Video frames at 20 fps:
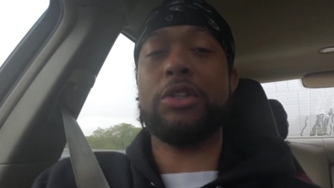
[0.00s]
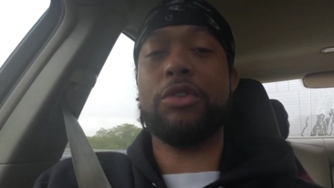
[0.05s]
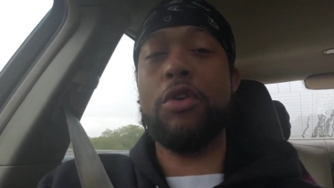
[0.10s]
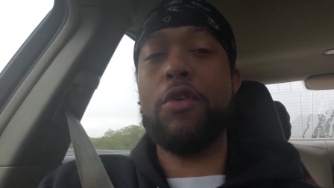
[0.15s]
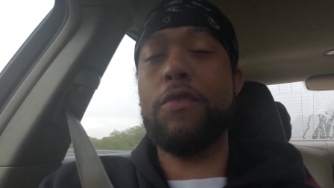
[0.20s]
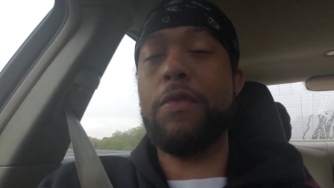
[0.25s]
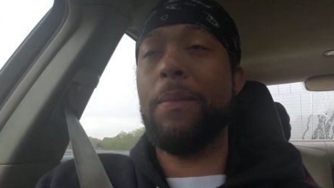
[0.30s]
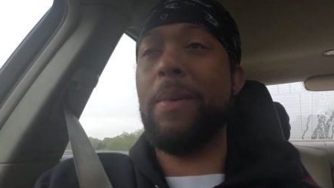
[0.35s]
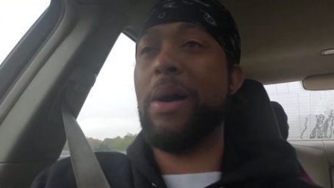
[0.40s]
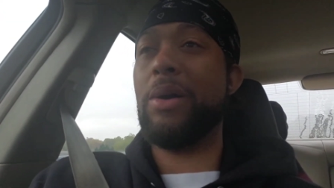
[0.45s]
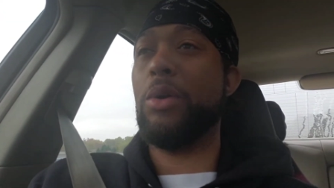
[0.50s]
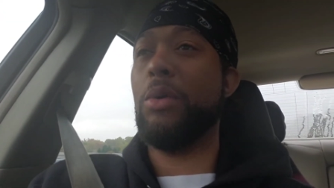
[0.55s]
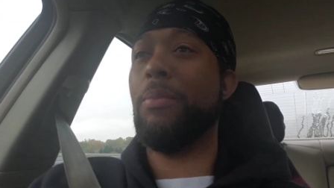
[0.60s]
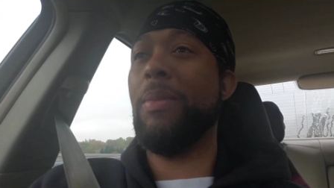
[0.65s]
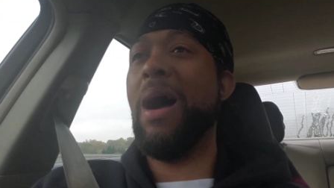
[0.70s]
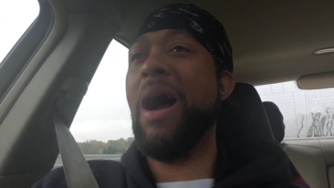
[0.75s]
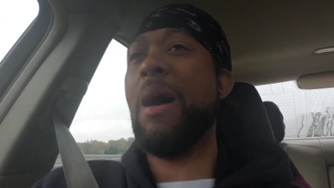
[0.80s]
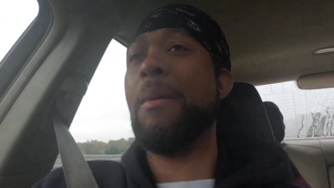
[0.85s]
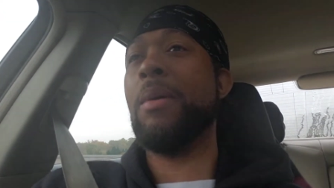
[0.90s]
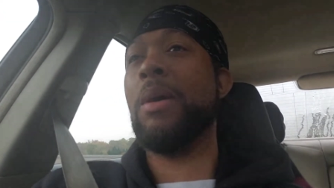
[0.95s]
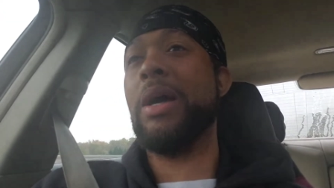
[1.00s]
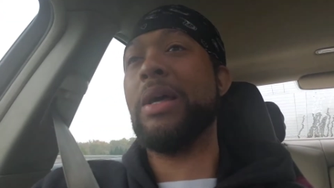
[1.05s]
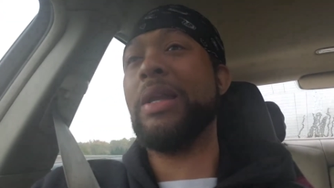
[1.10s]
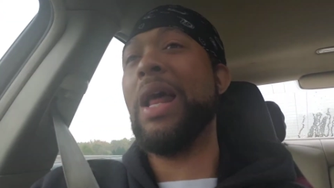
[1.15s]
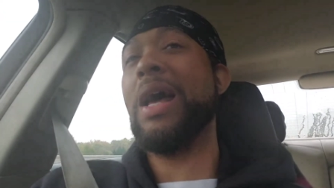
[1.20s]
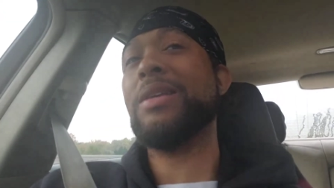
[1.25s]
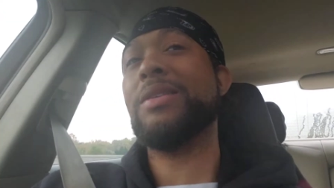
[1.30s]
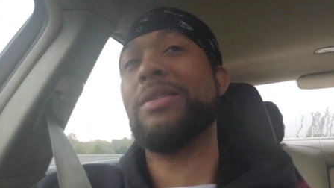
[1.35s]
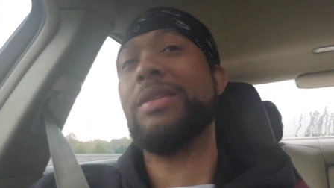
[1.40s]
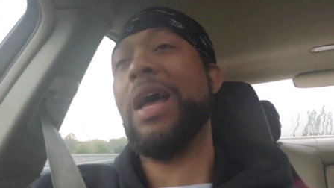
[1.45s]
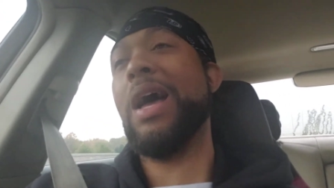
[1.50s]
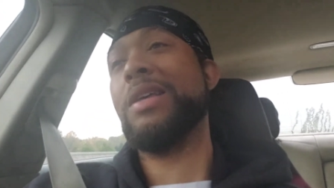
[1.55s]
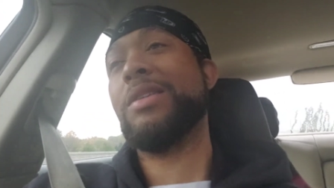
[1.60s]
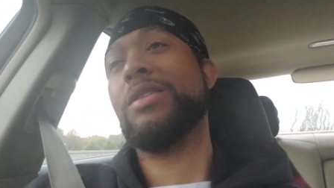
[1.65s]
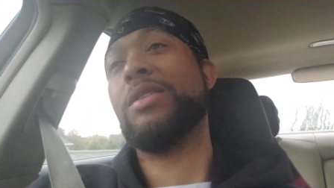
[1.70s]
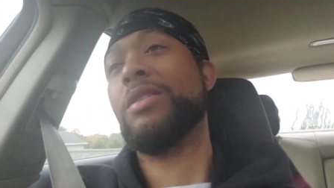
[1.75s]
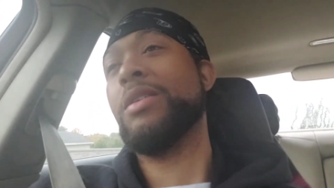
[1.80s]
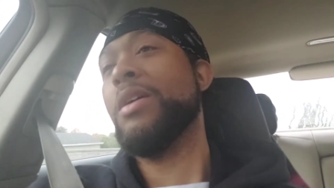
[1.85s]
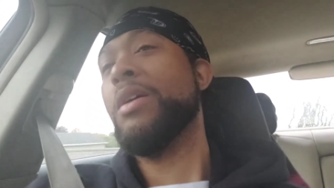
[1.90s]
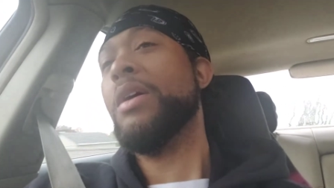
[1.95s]
truth about Obama, and
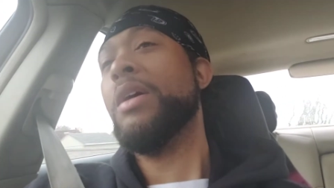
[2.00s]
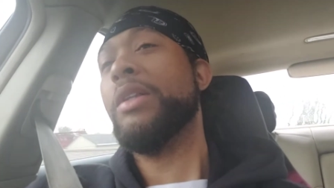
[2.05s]
that's